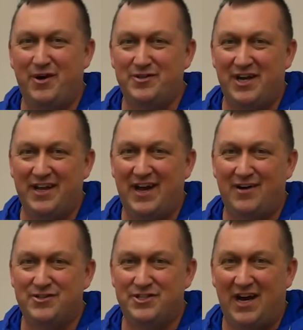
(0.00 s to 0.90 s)
Coach on the
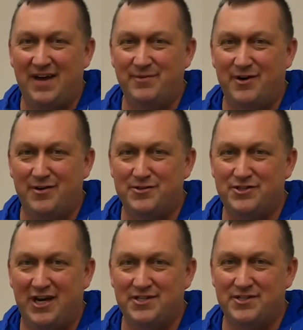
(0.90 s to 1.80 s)
Couch. I'm your
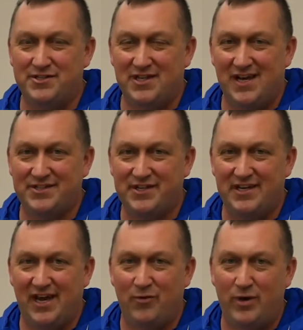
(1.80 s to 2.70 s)
host, Jason
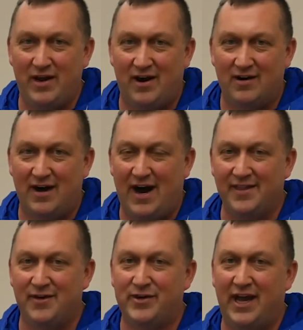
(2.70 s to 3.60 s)
Zaleski, and we are
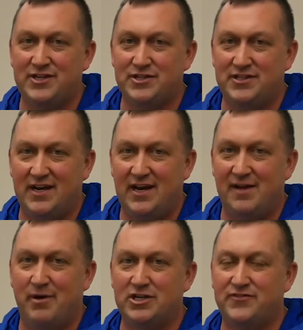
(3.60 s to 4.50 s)
on location today
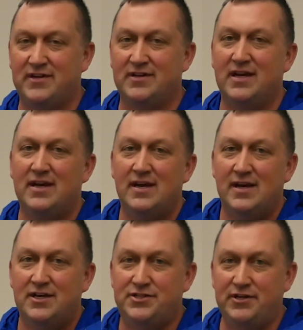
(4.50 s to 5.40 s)
at Marshfield
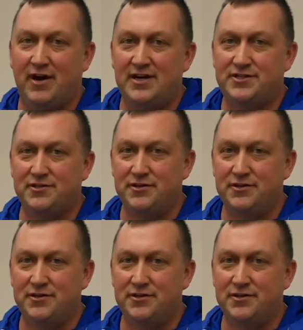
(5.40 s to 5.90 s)
Senior High School.